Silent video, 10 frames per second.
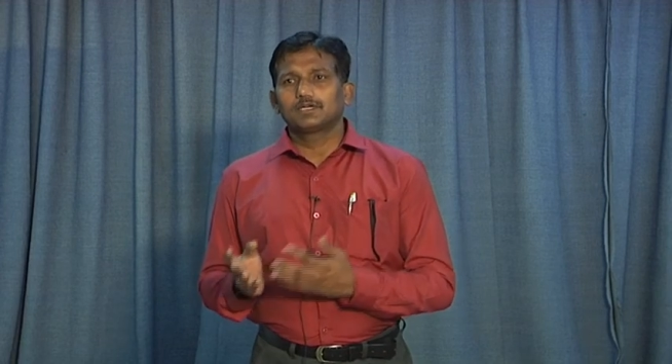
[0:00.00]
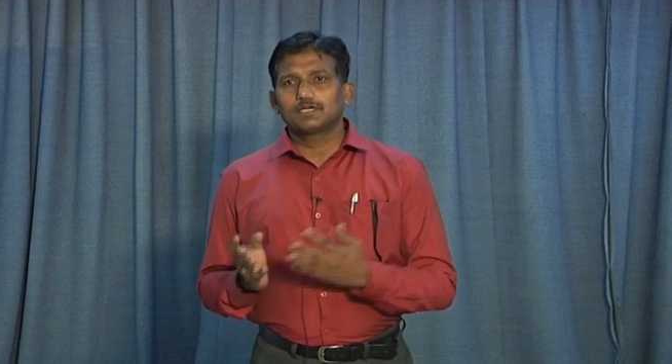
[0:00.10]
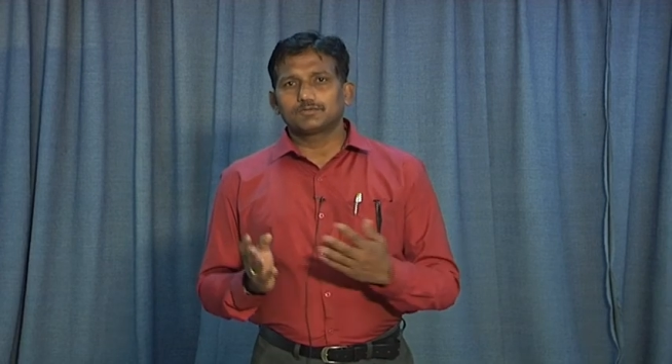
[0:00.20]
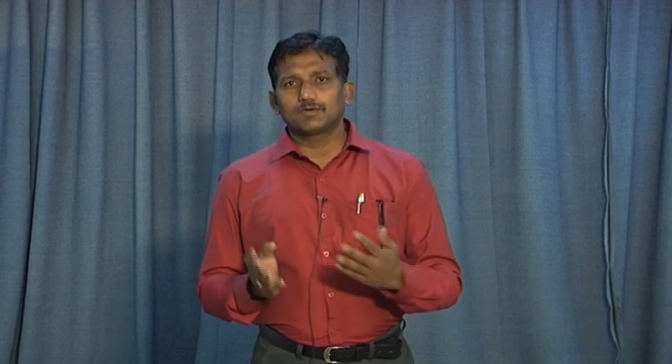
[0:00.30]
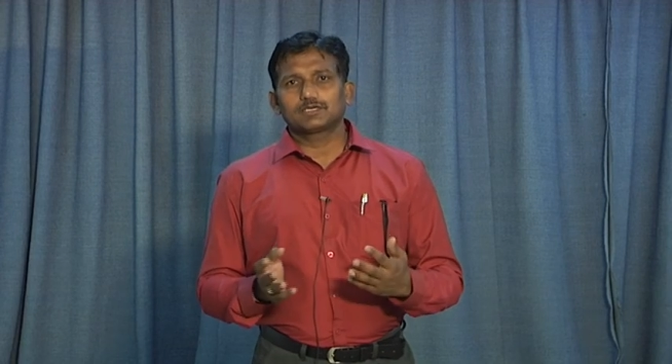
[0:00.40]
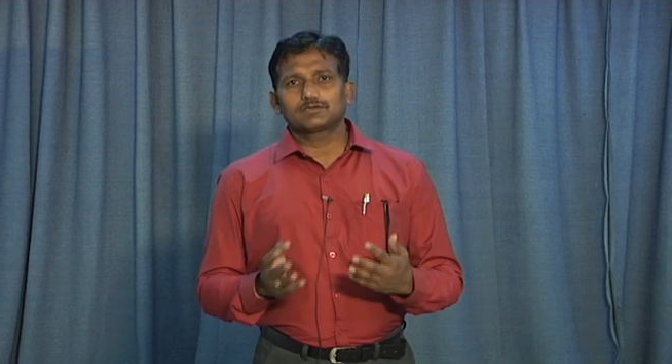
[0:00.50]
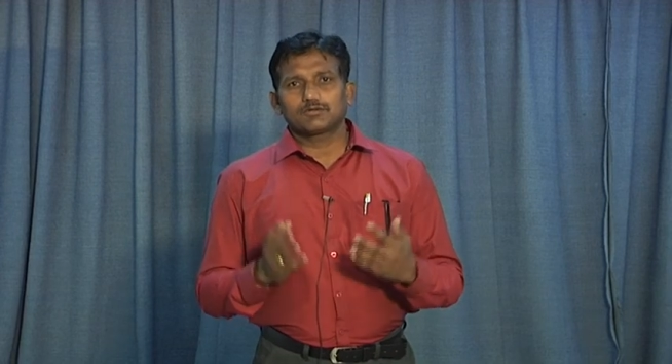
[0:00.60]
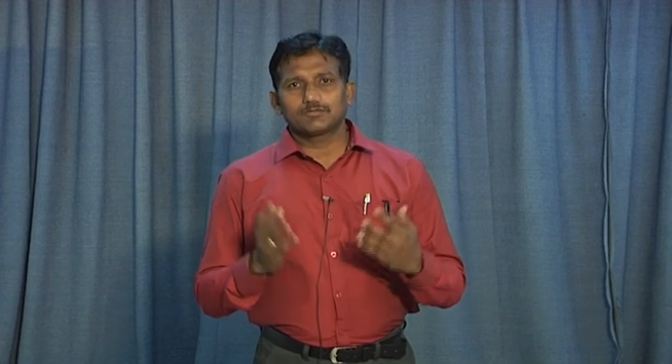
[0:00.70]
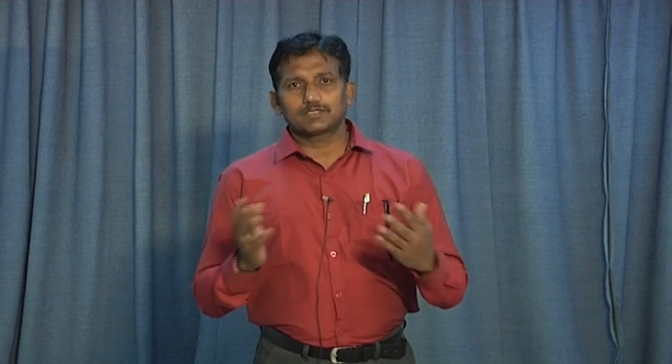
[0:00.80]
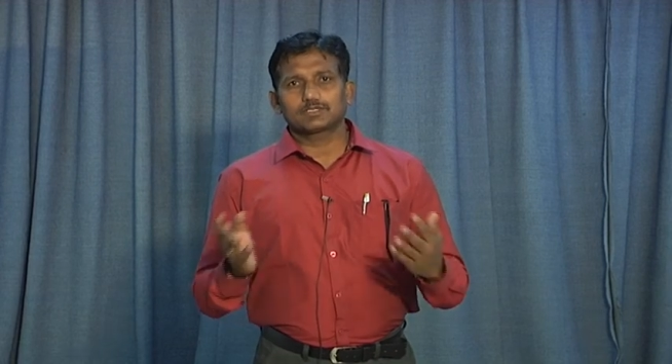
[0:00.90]
is best
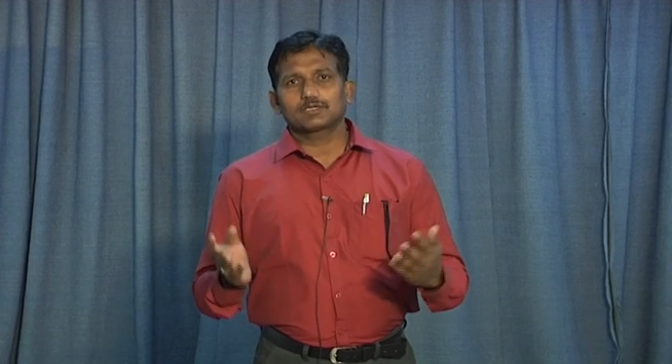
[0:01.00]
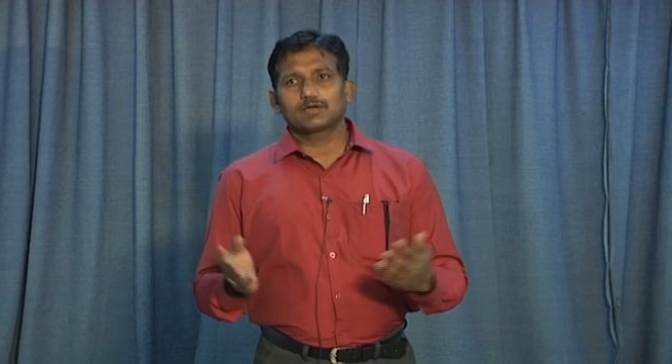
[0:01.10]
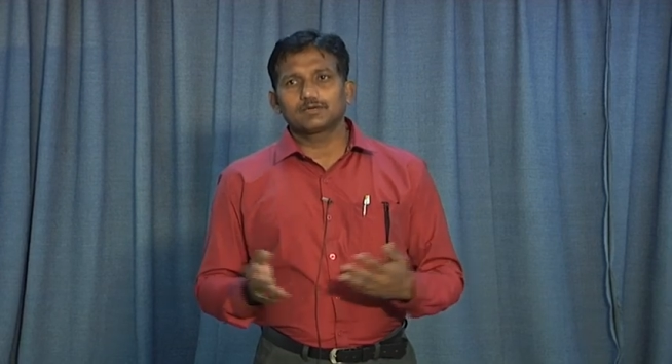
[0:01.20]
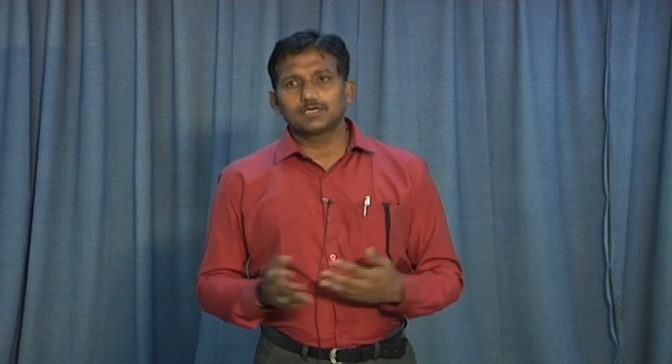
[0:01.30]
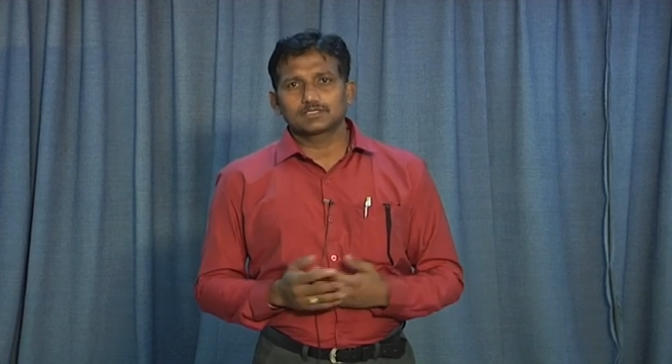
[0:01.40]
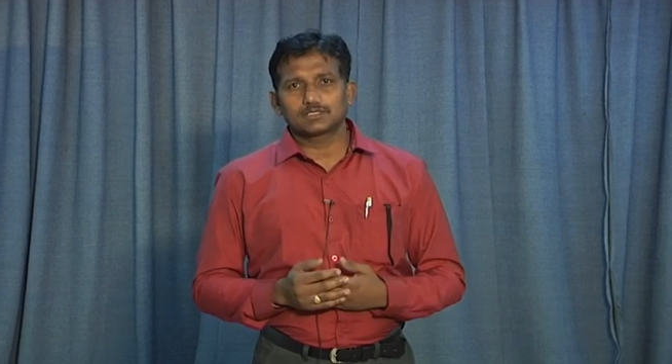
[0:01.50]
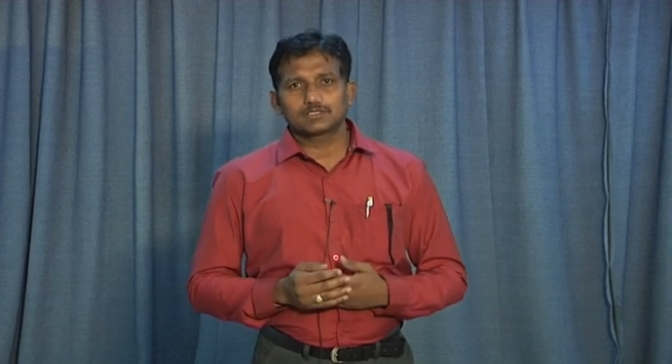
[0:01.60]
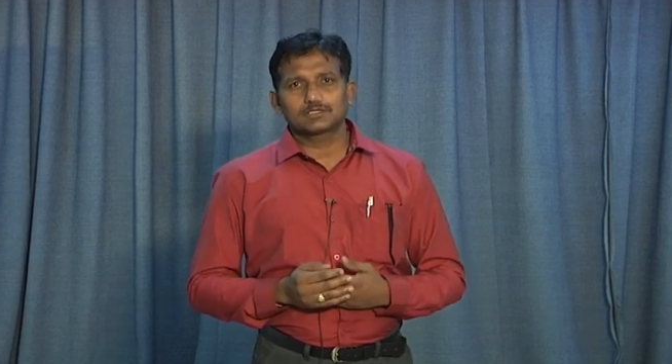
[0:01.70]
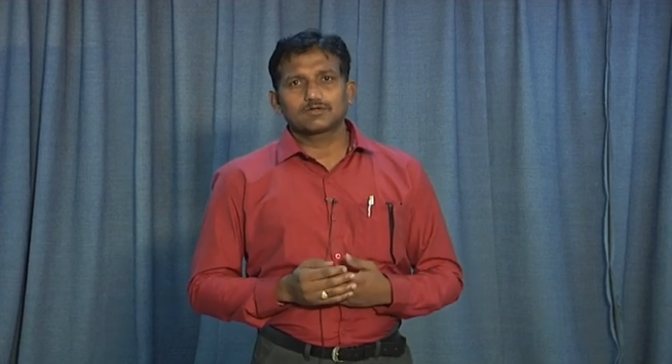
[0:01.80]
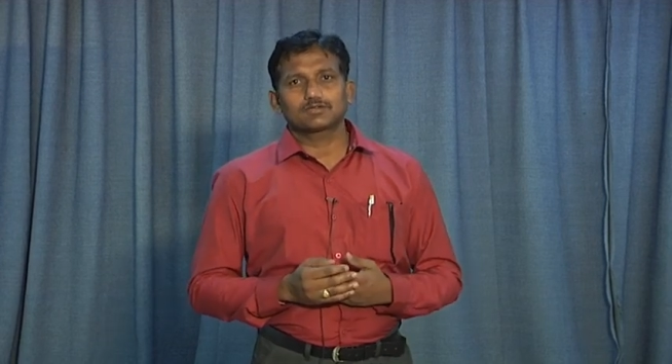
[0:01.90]
or which
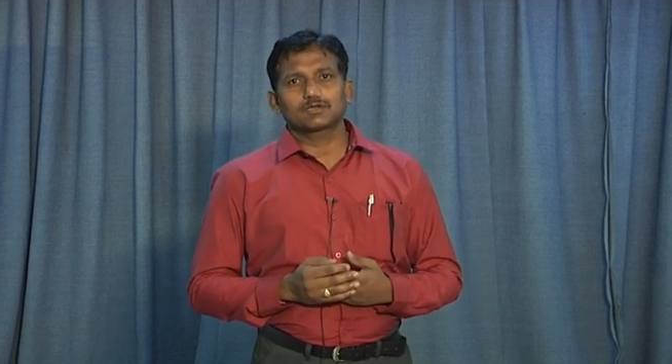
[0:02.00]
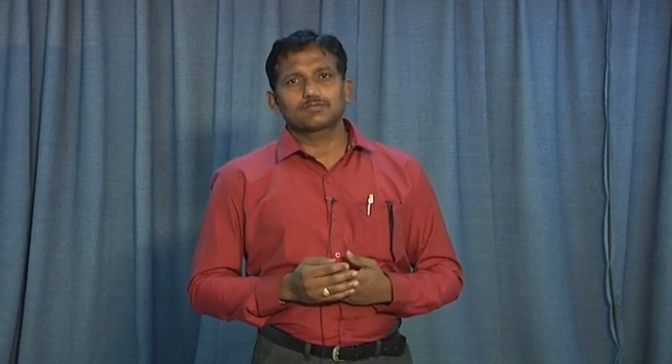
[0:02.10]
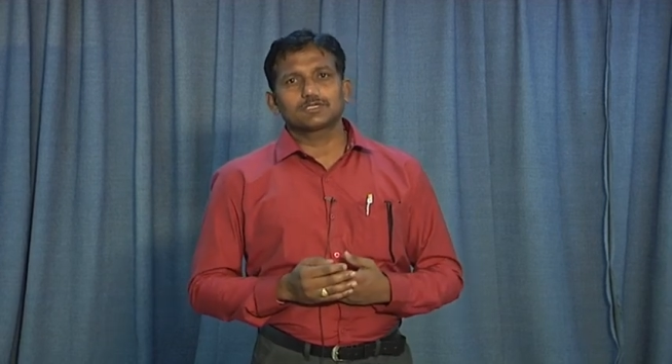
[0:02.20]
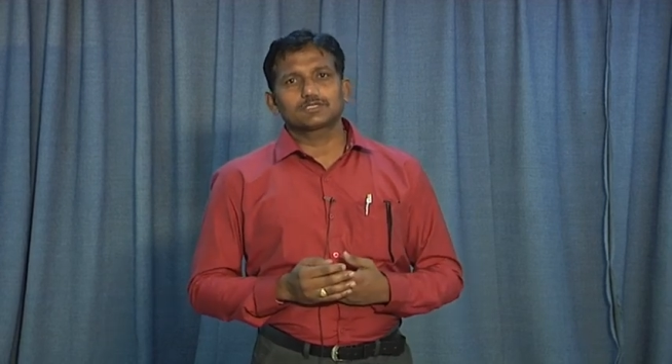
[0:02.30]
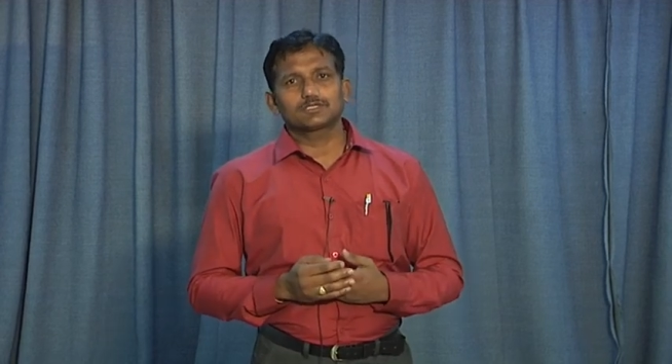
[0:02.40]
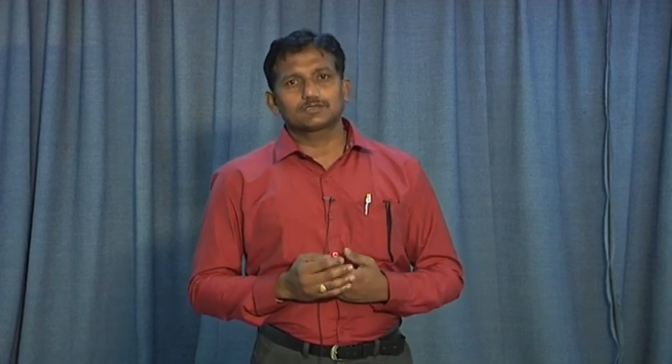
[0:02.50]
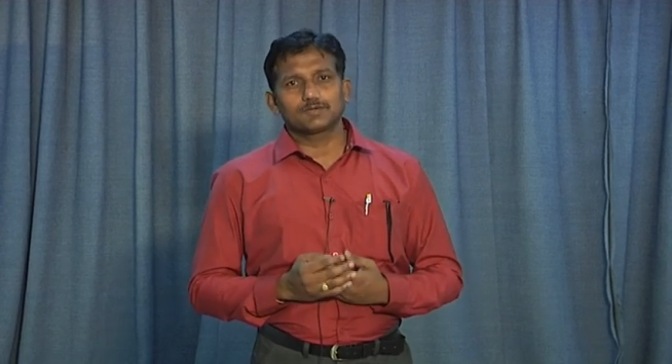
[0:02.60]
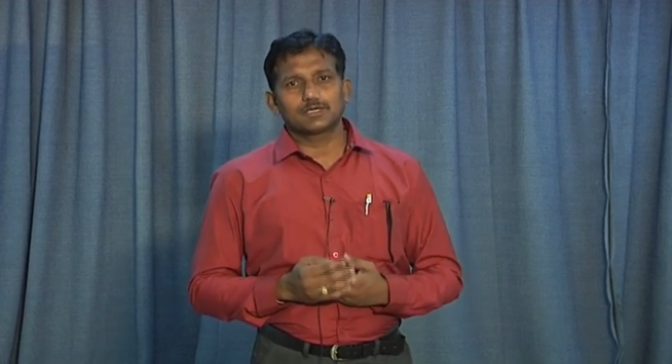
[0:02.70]
combinations, cross combinations, is